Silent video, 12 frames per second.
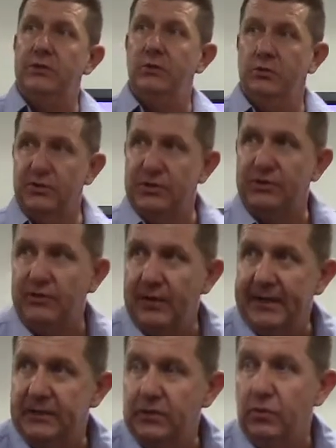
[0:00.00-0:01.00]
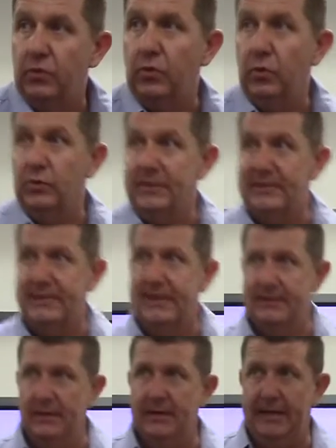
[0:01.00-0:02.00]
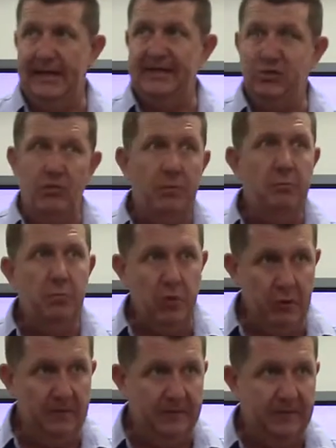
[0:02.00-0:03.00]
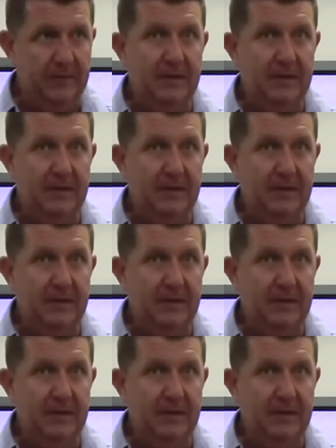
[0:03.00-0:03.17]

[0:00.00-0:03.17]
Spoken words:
your stress or causes the anxiety is removed,